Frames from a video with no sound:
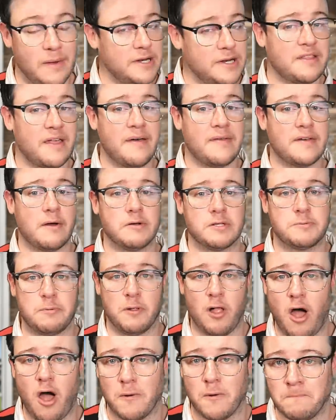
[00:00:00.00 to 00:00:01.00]
Let me know down in the comments
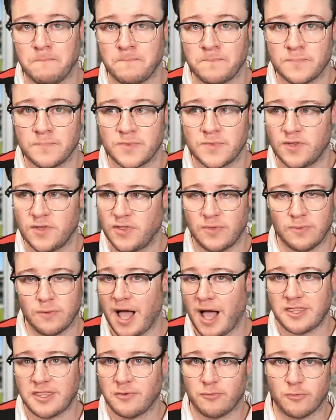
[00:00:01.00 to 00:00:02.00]
below. Do you
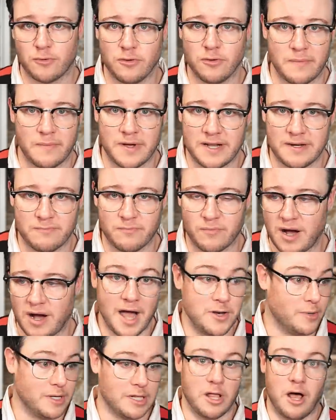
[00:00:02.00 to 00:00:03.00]
like the rule? I mean,
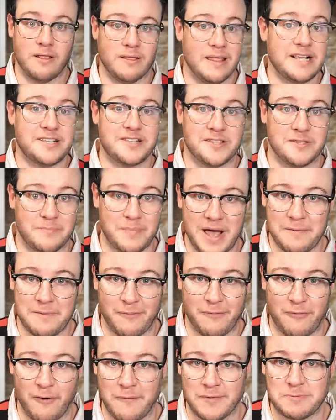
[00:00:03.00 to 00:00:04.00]
I knew a lot less
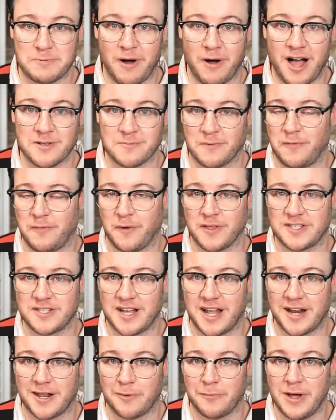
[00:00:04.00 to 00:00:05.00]
about performance buys before the
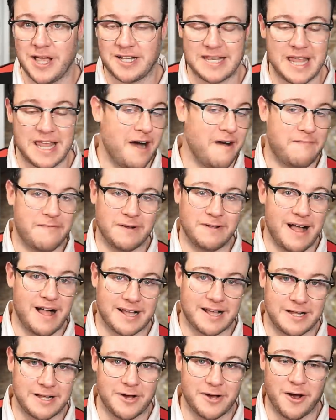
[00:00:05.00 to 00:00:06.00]
start of the week. Now I feel
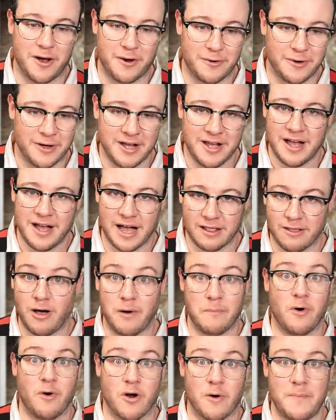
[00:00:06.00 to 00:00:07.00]
like I know a
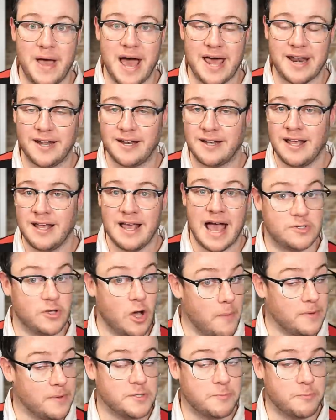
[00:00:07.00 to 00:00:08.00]
lot more about it. But
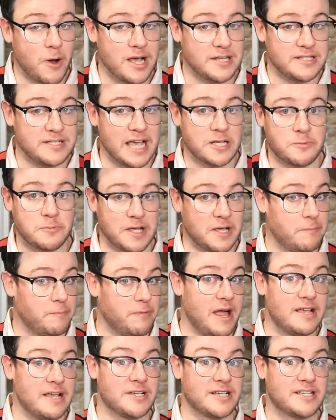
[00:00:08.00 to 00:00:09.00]
don't be surprised next week if
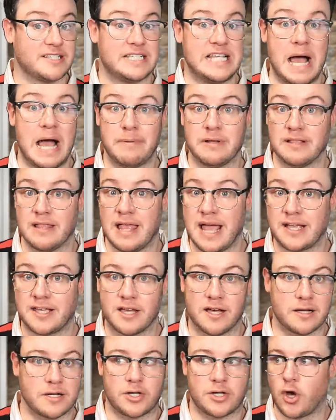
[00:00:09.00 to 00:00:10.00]
players like
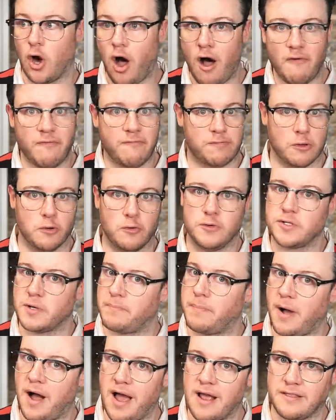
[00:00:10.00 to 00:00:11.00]
Sabalenka, Goff lose
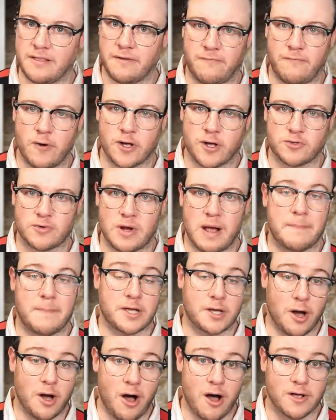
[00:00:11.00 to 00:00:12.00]
a buy in the first round
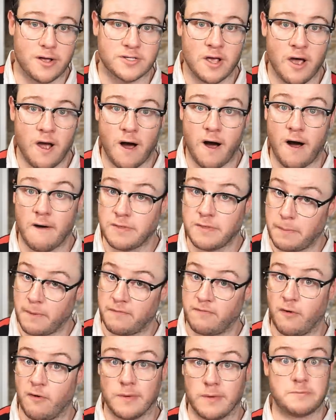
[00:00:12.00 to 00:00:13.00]
because of the
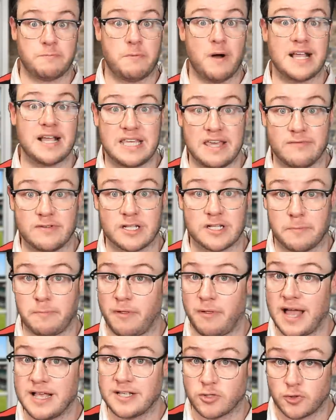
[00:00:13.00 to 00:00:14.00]
performance buy given to the
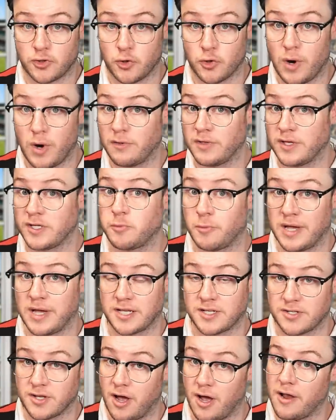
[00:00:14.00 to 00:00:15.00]
players that do well this
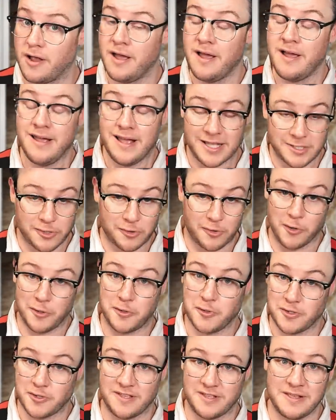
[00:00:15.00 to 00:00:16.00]
week. So it's
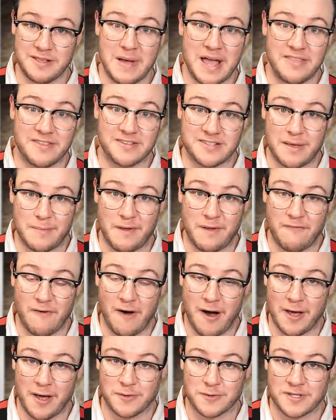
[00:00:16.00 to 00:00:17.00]
crucial that you make the
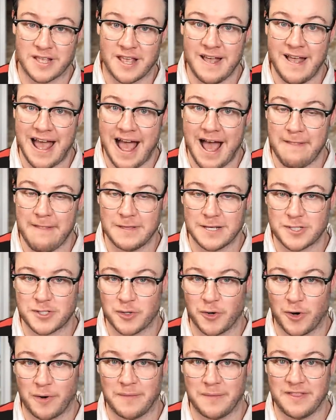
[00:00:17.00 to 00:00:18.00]
semifinals at this
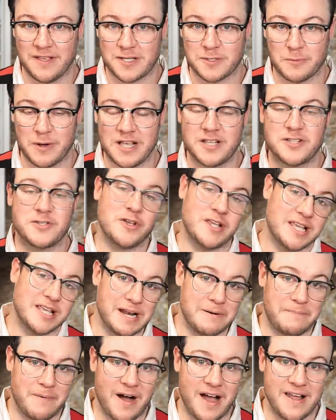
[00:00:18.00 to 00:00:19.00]
tournament this week so you can
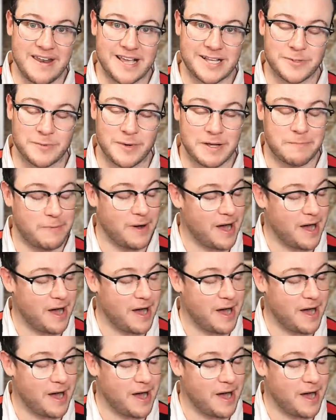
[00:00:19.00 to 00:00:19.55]
get a buy next week.